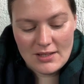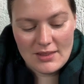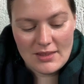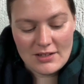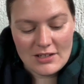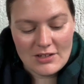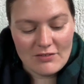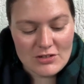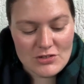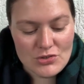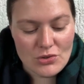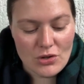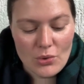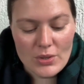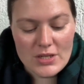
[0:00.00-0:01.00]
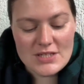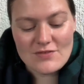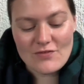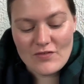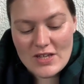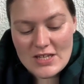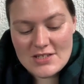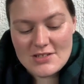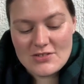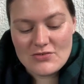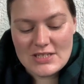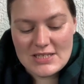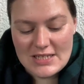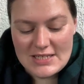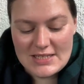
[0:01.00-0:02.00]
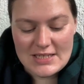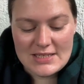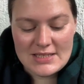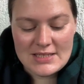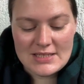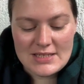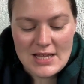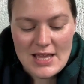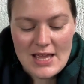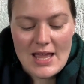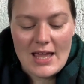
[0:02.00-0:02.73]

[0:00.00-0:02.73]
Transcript: The individual always faces resistance,